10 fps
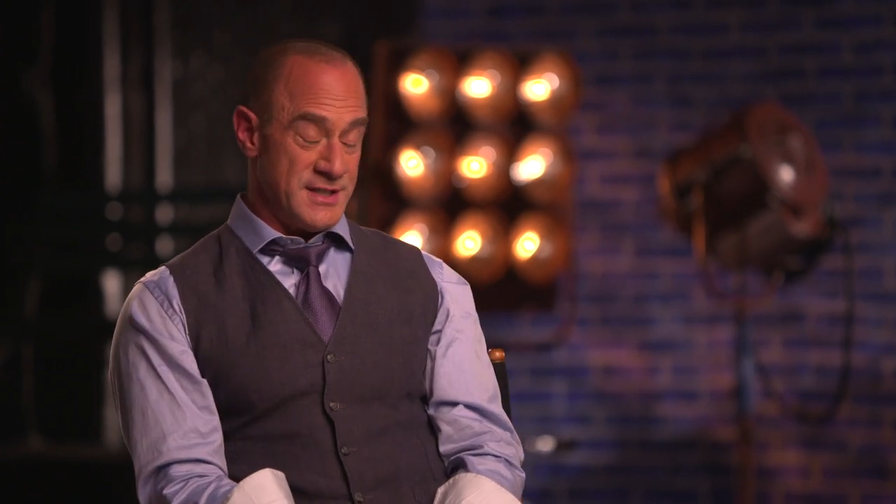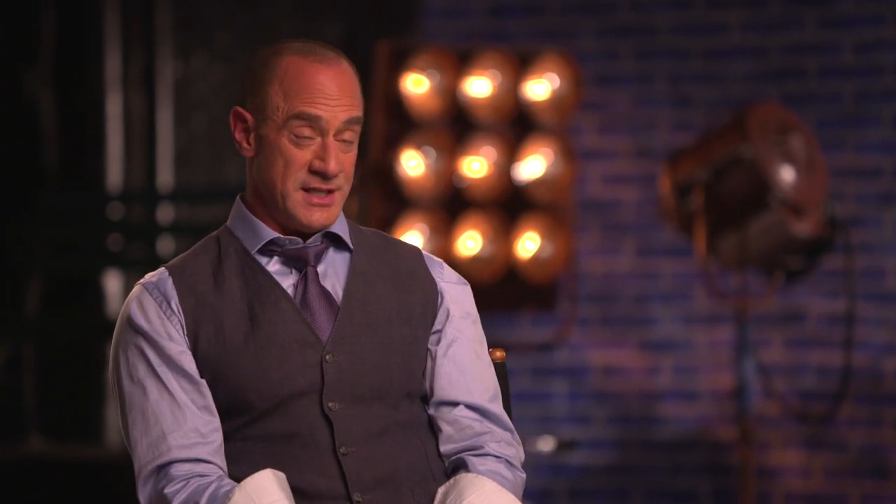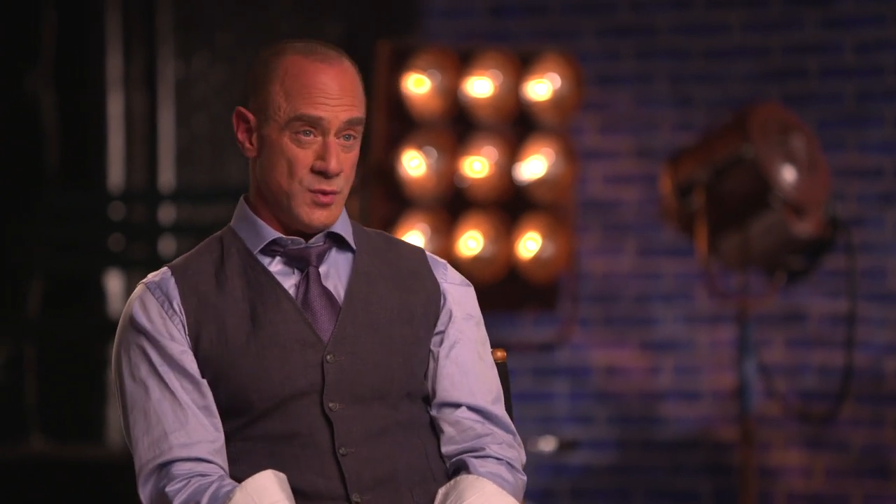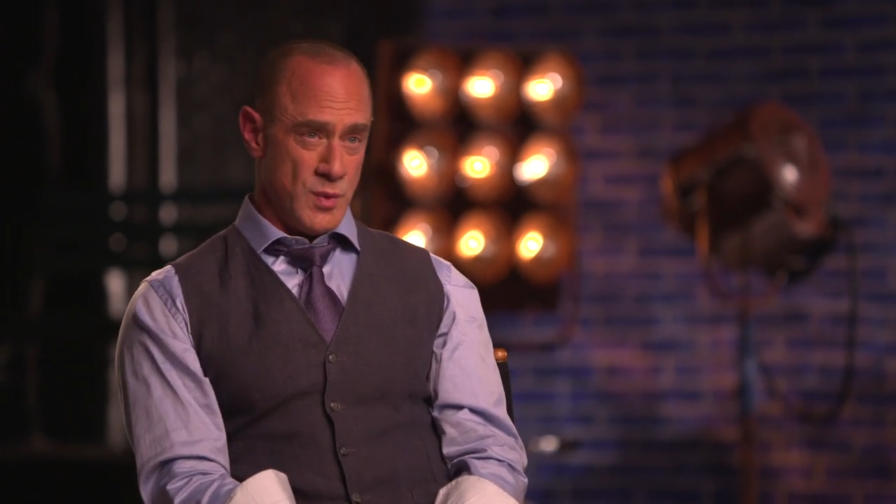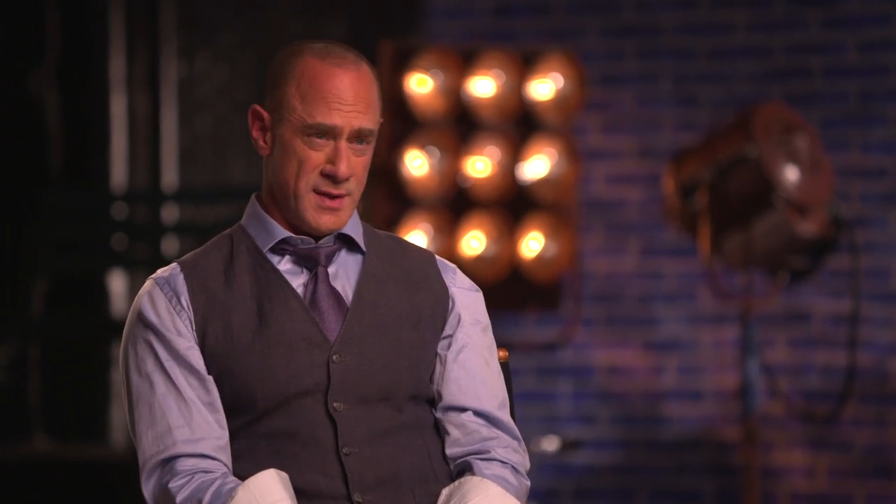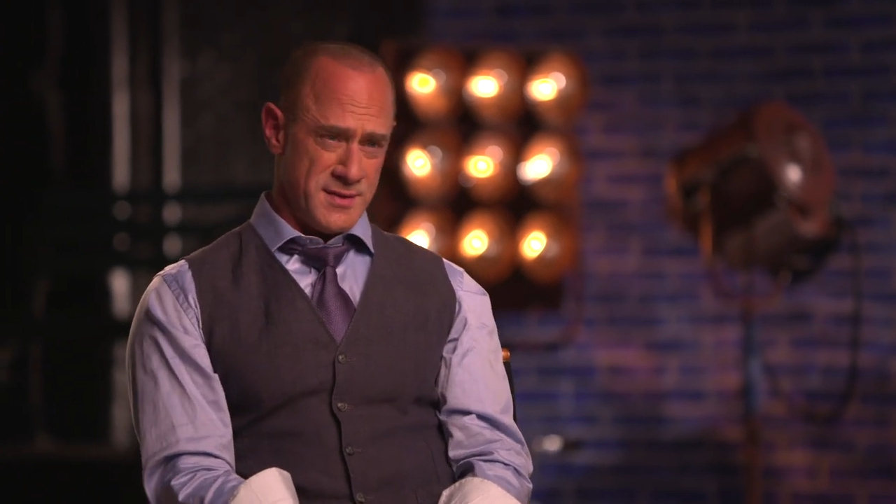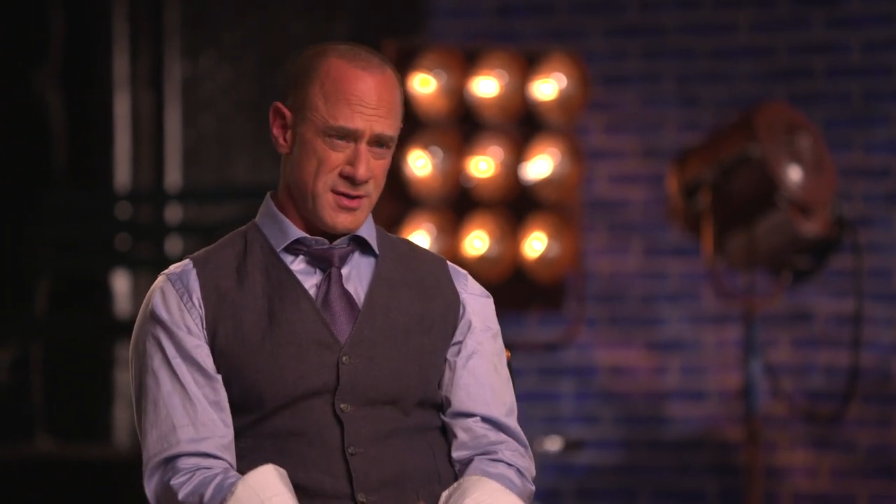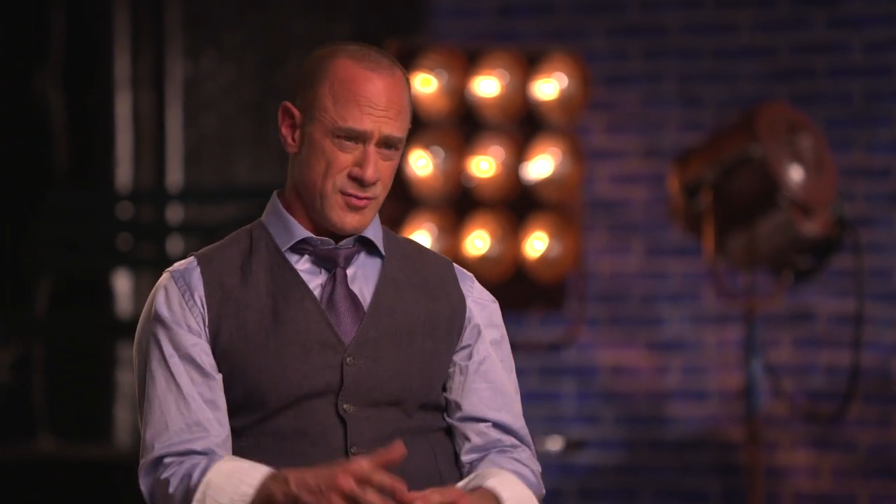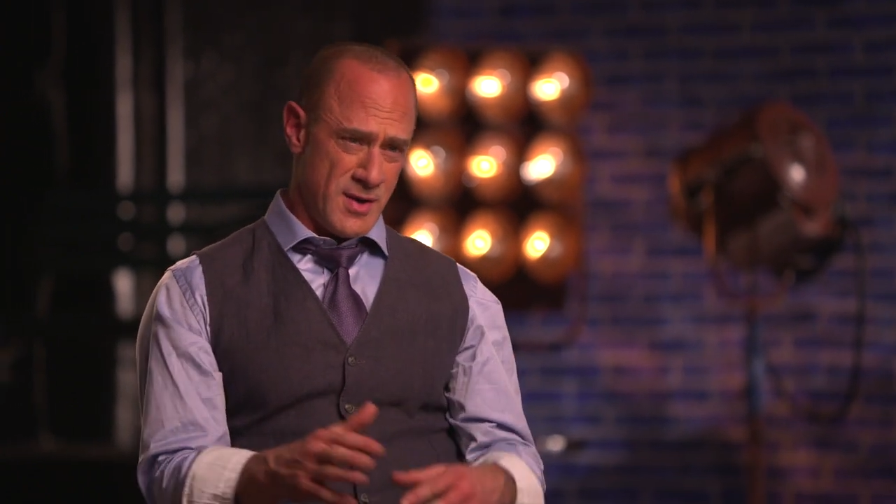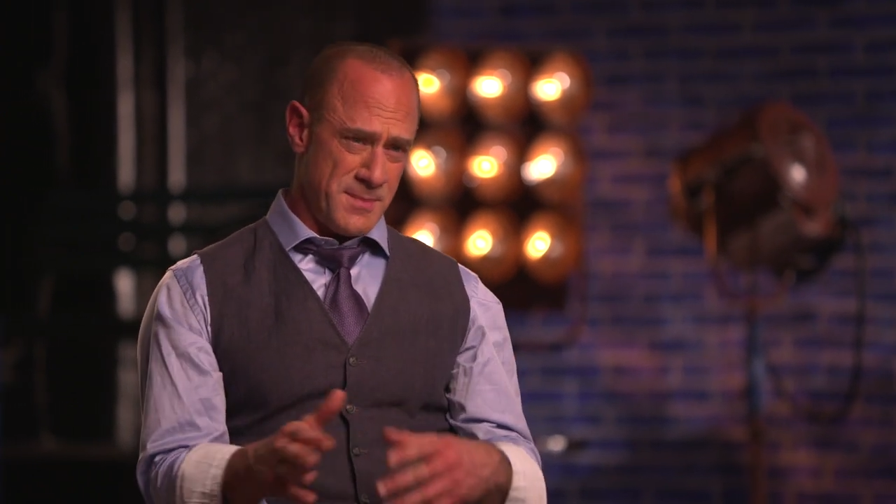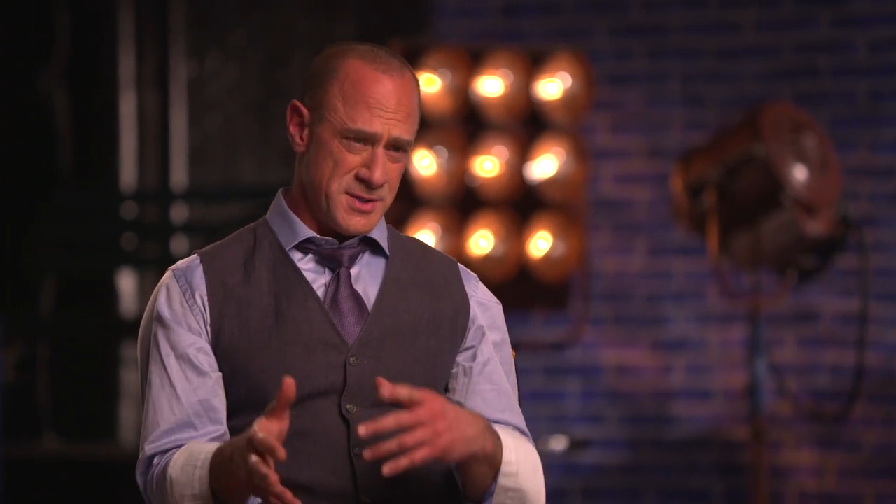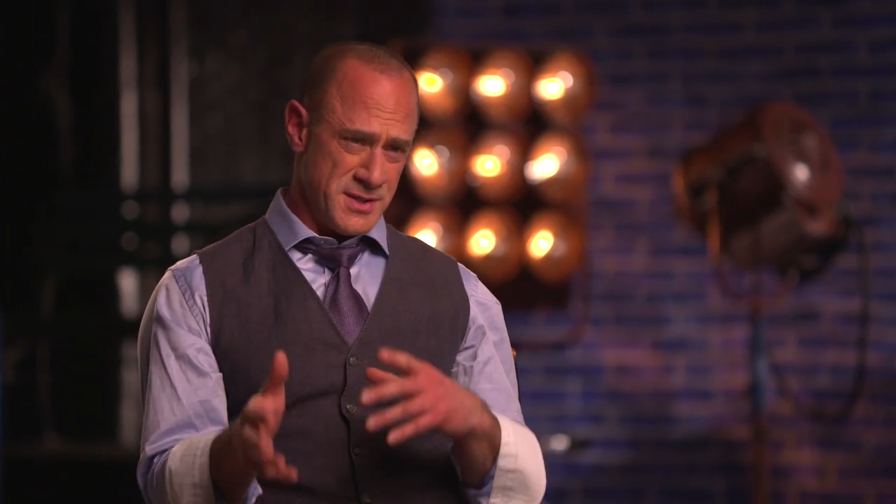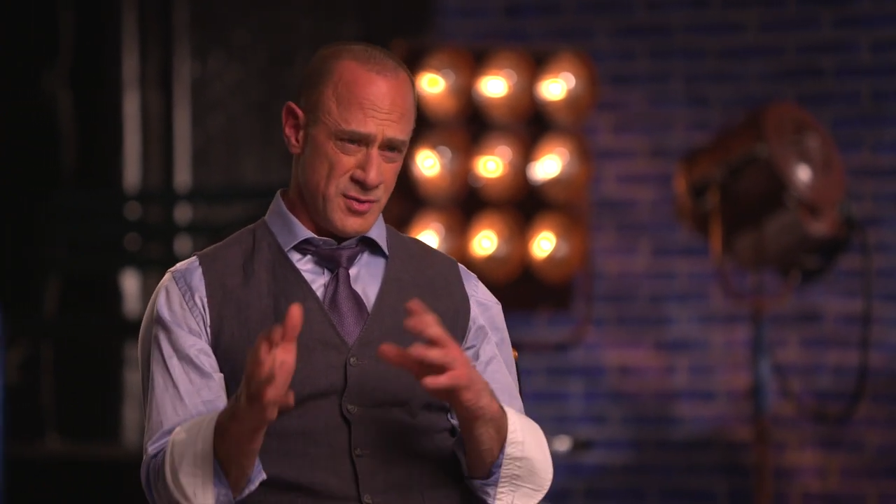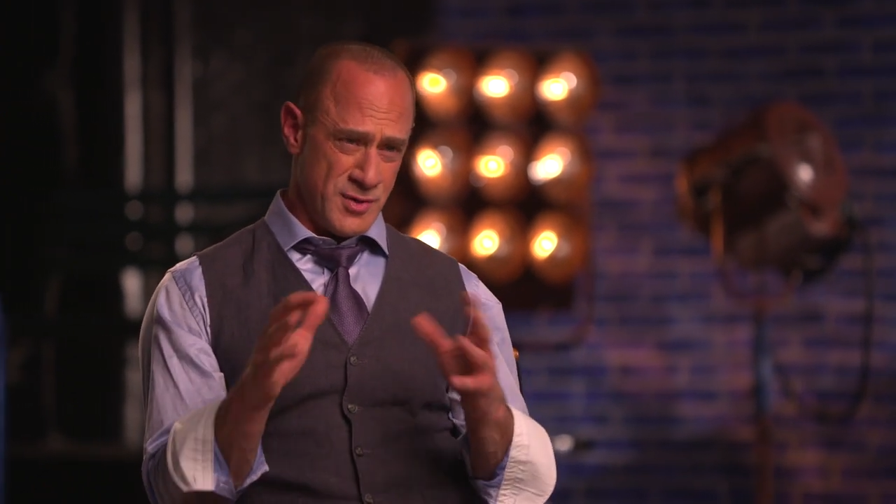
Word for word: deal with corruption and